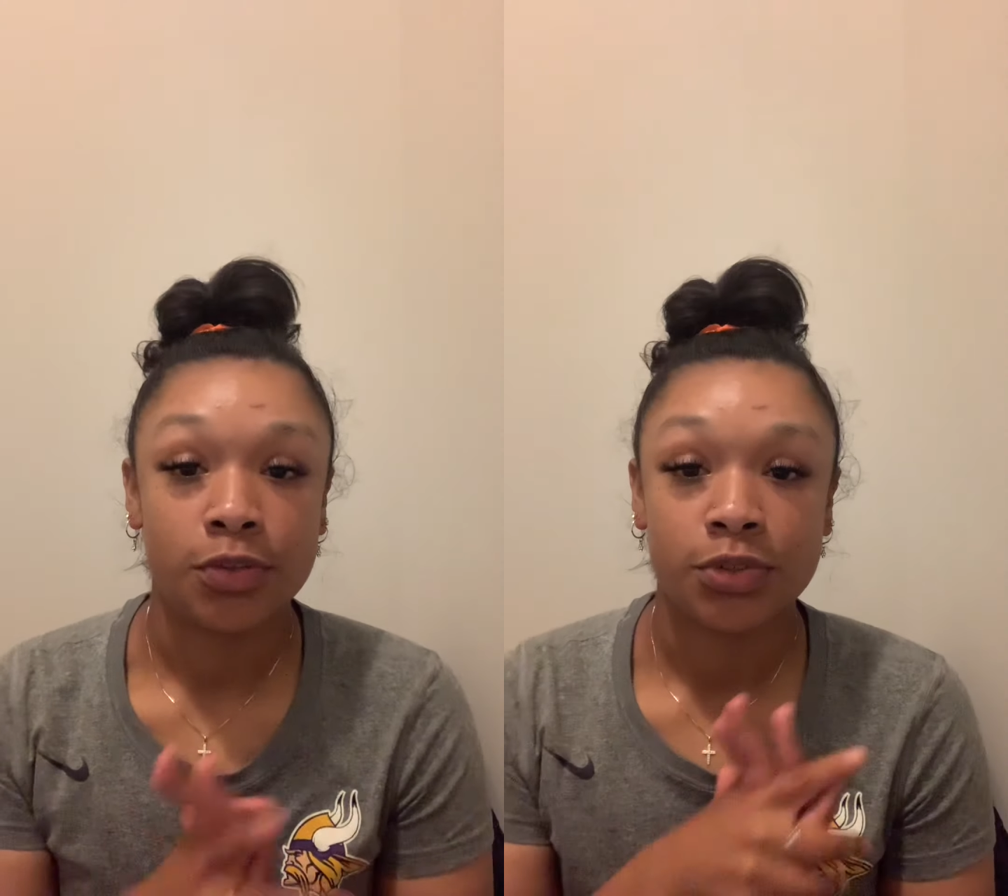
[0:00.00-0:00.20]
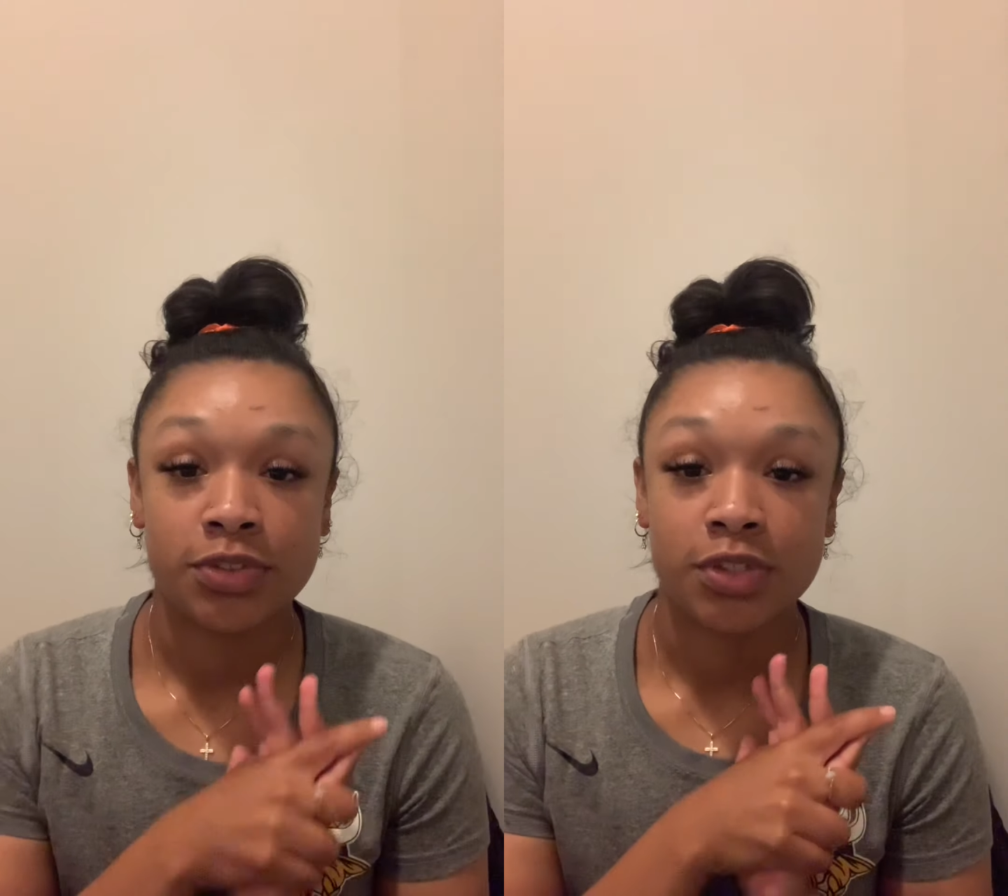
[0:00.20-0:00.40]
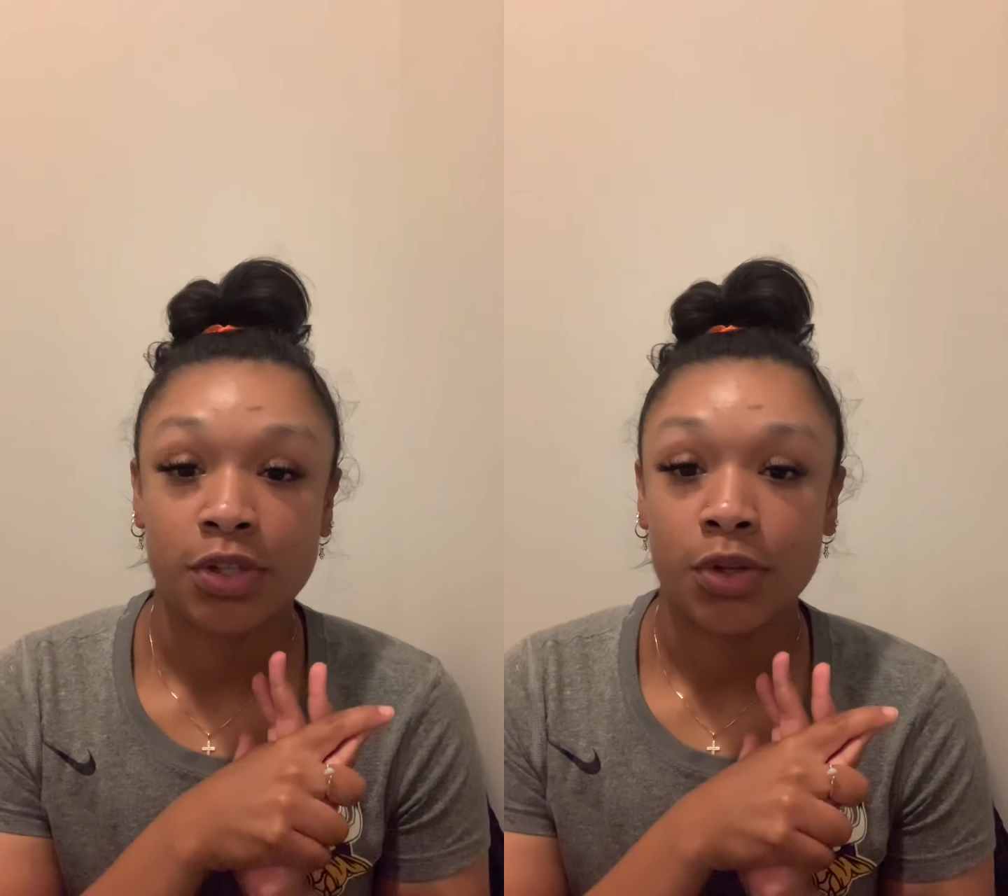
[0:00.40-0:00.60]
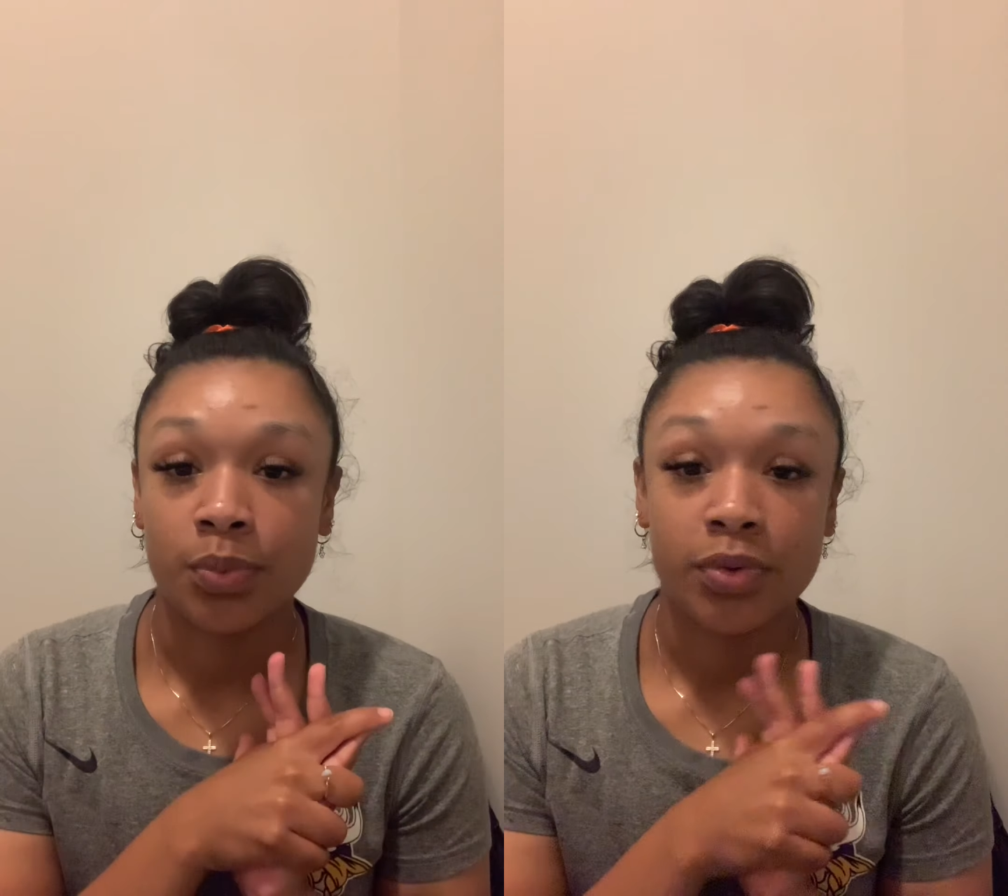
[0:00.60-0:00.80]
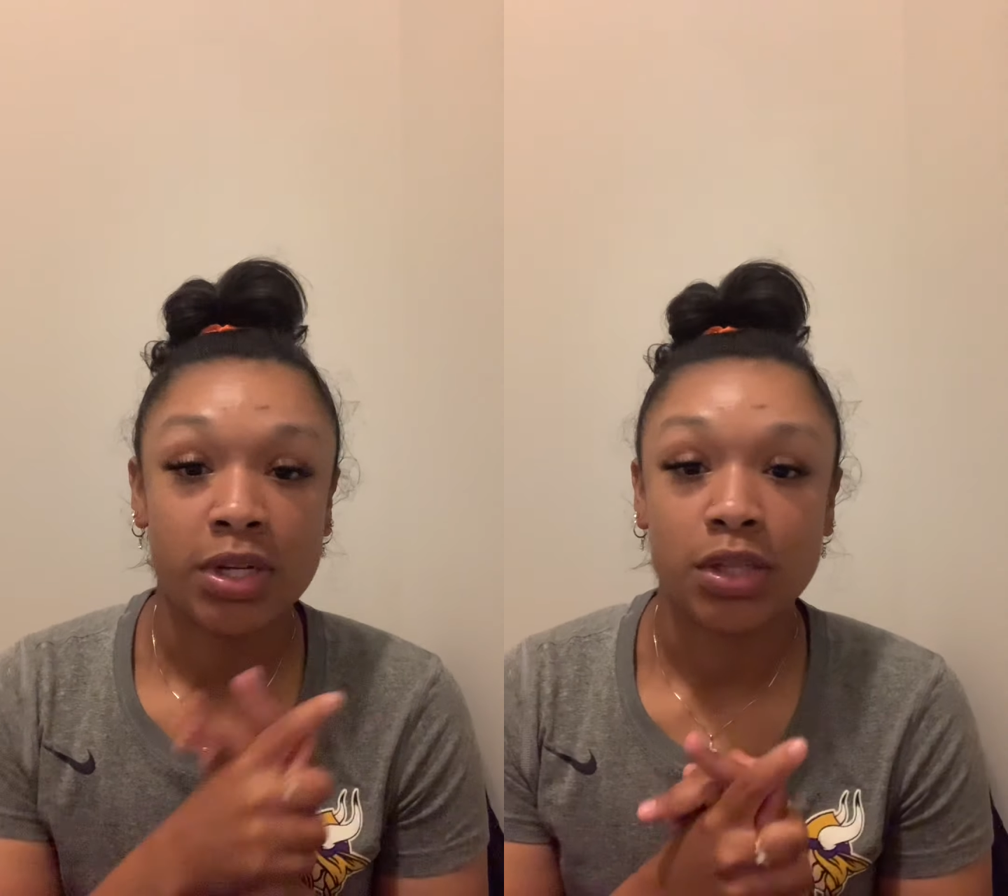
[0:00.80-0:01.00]
were still
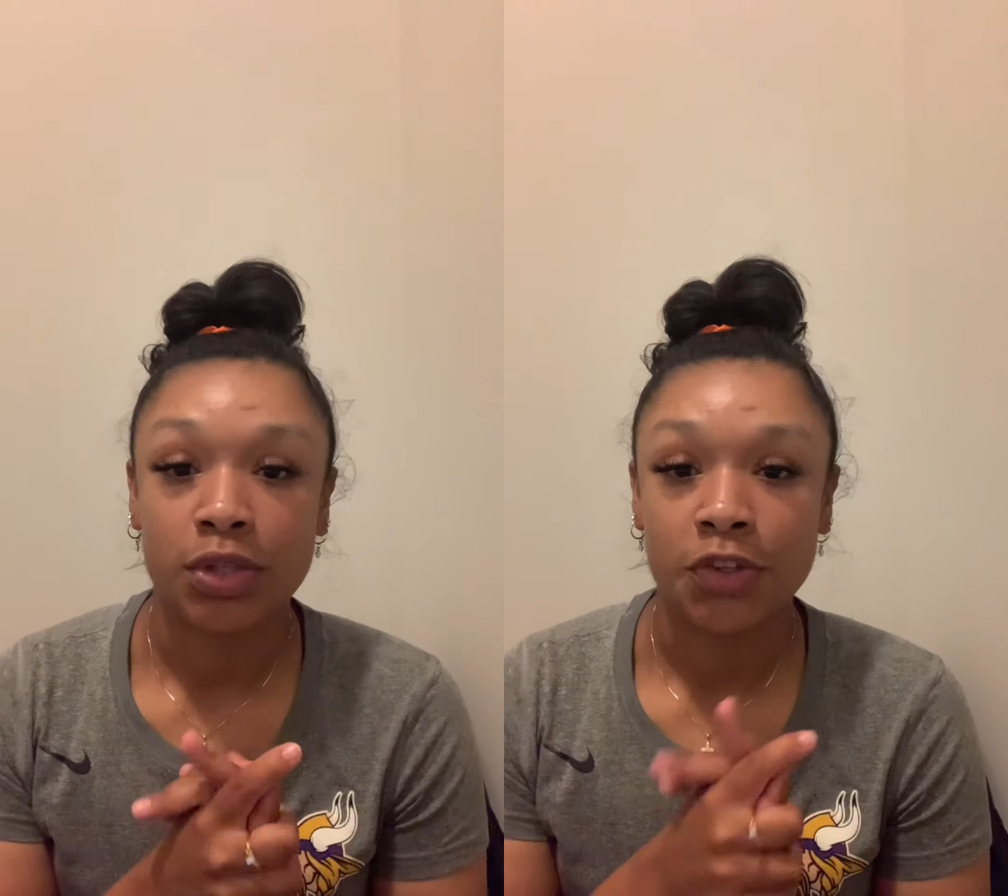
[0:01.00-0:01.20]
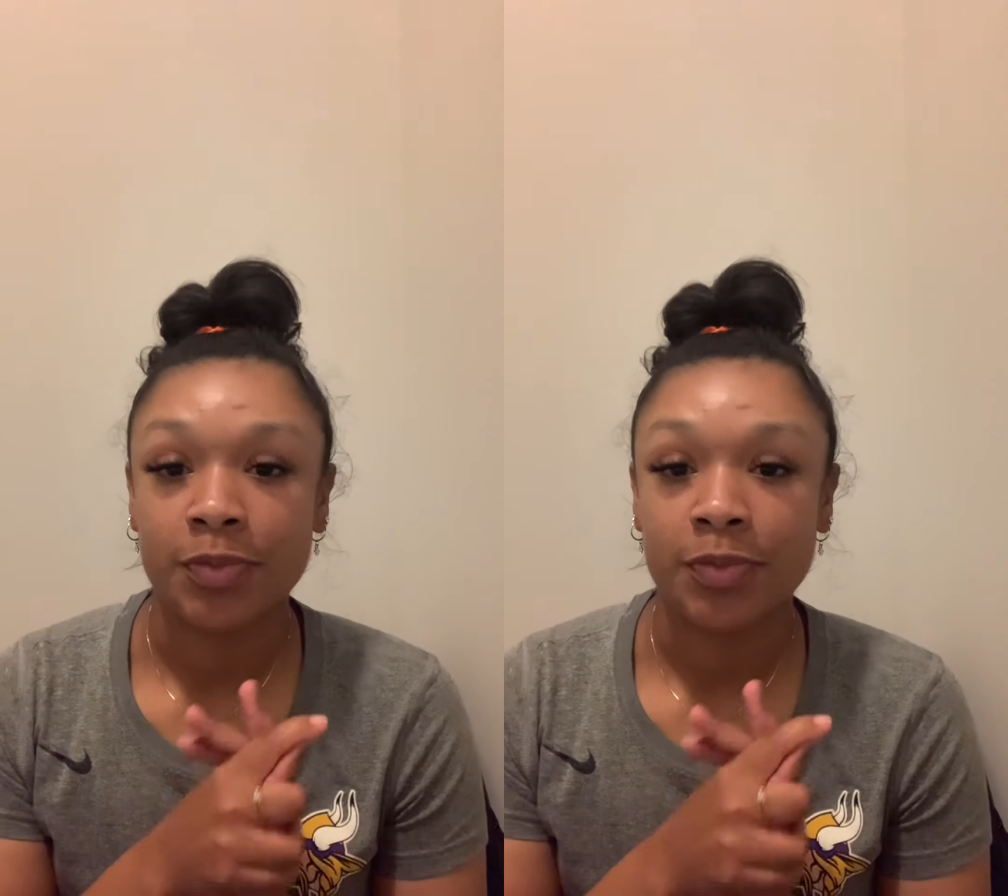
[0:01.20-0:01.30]
pretty loose,